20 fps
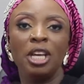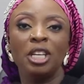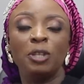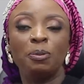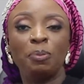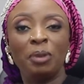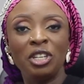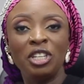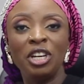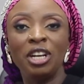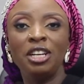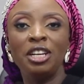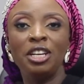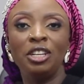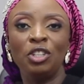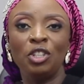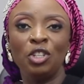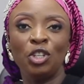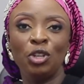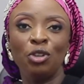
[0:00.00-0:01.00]
Special
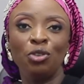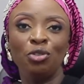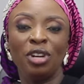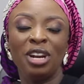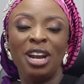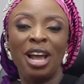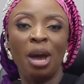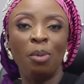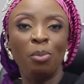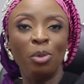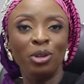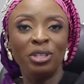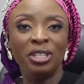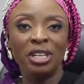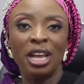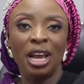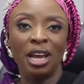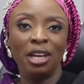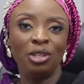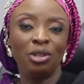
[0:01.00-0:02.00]
needs children are
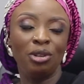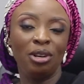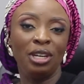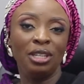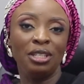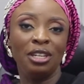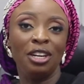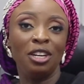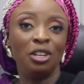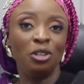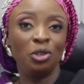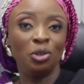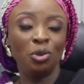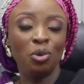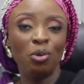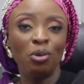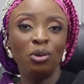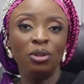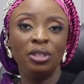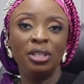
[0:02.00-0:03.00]
mostly isolated in
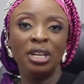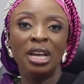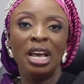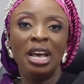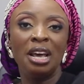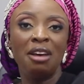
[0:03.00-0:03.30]
schools,